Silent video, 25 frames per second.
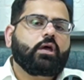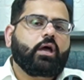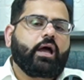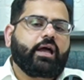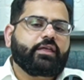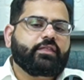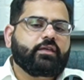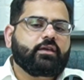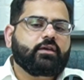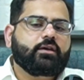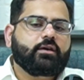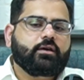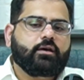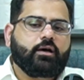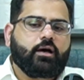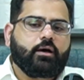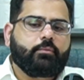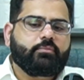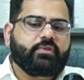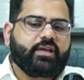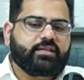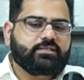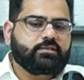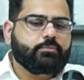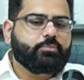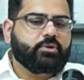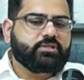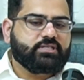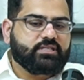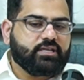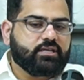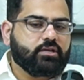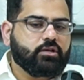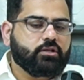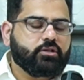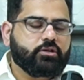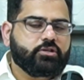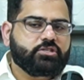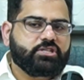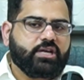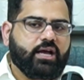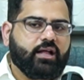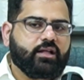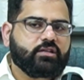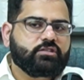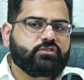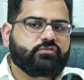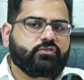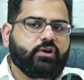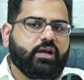I think that's a particular
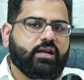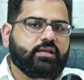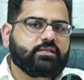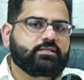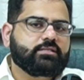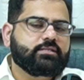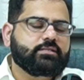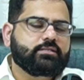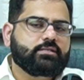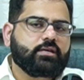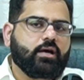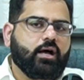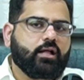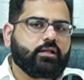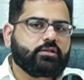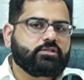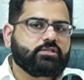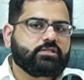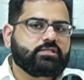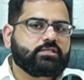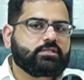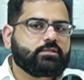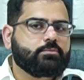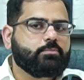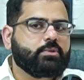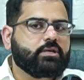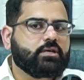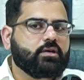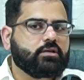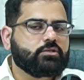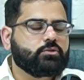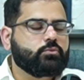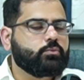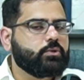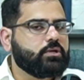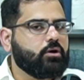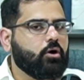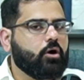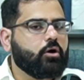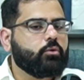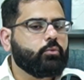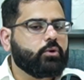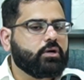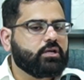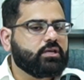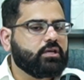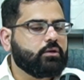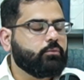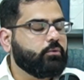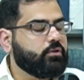challenge for anesthesiologists, because we are
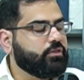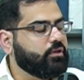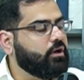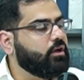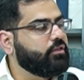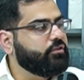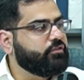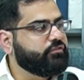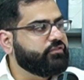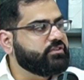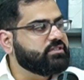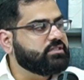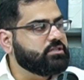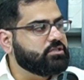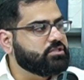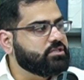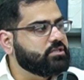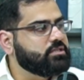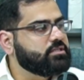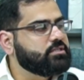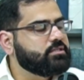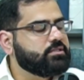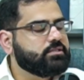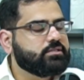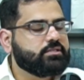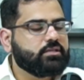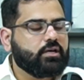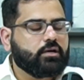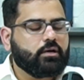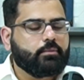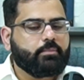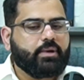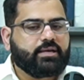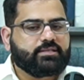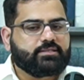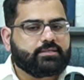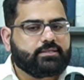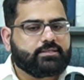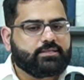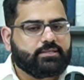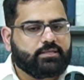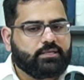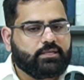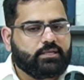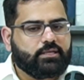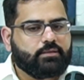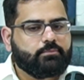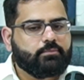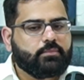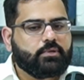working with other physicians as a
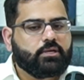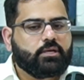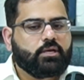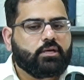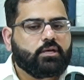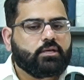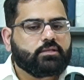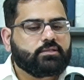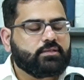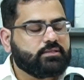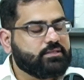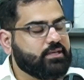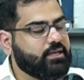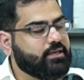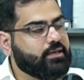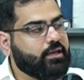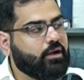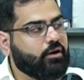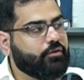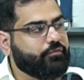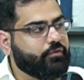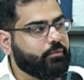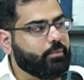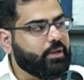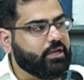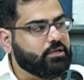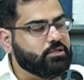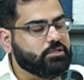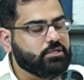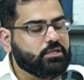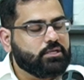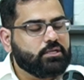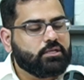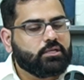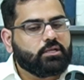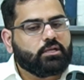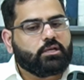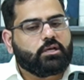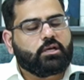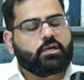team to take care of a patient.